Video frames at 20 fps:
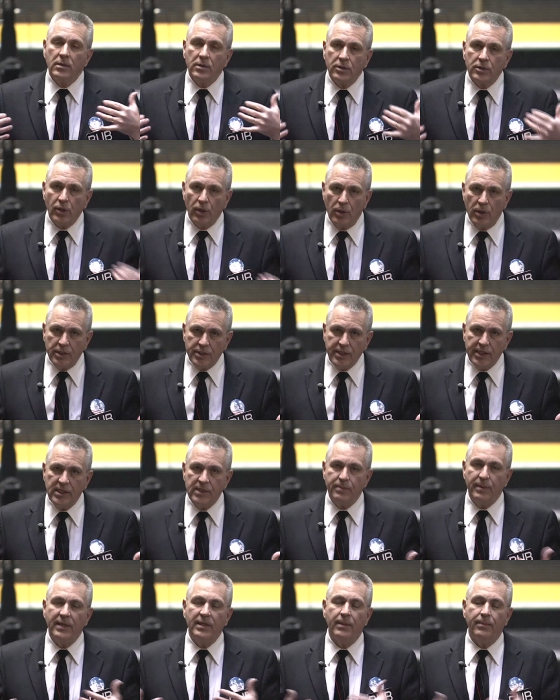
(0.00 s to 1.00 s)

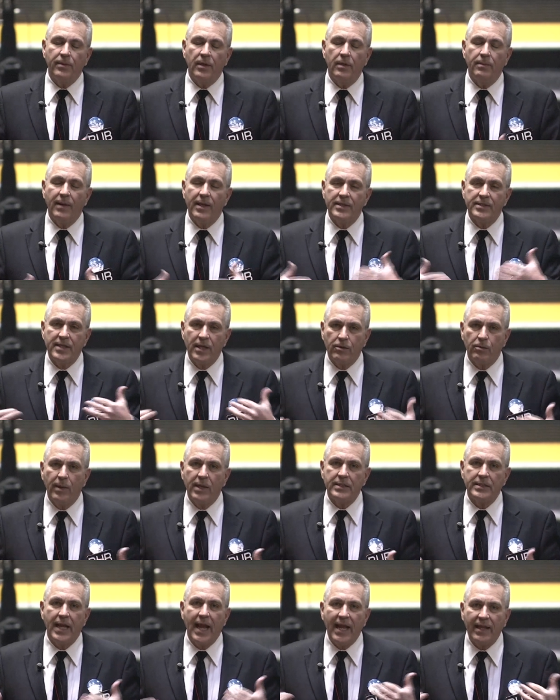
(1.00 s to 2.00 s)
currencies being manipulated by the central
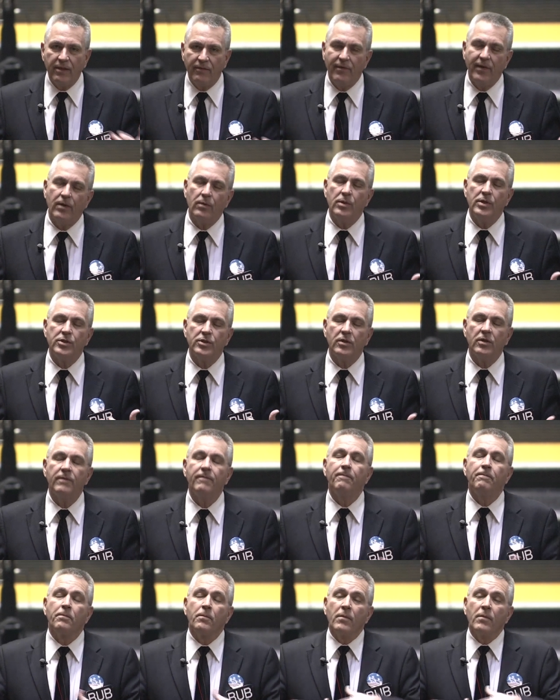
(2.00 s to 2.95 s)
banks and the Federal Reserve,